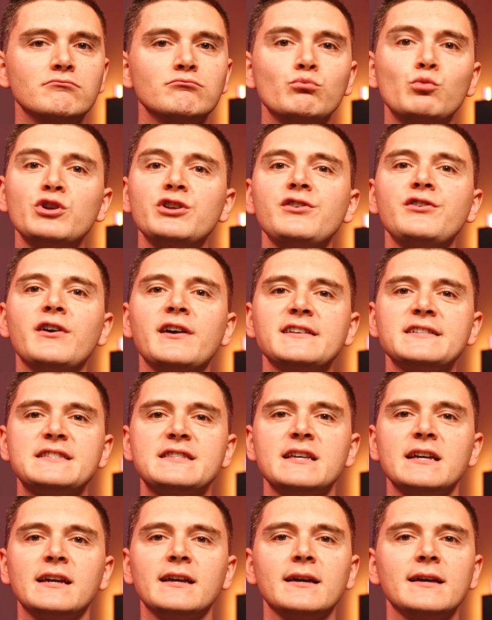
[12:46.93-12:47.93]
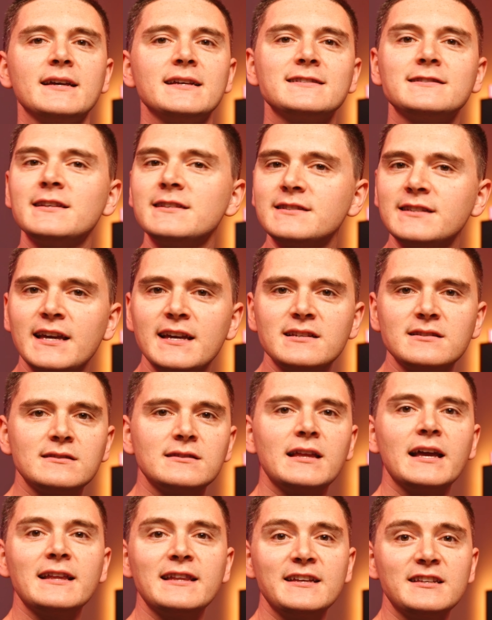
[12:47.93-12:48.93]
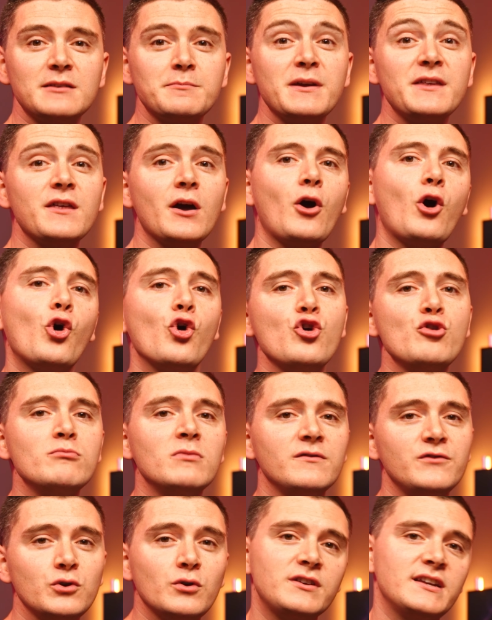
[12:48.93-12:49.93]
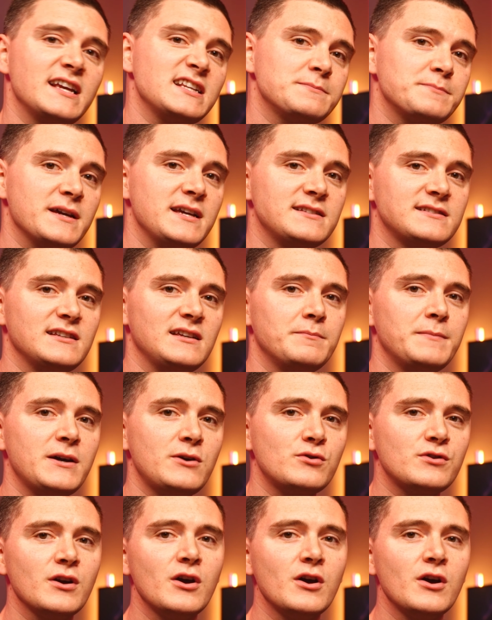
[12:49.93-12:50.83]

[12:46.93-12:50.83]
What do you guys think? Is this case likely to be the home of your next PC build?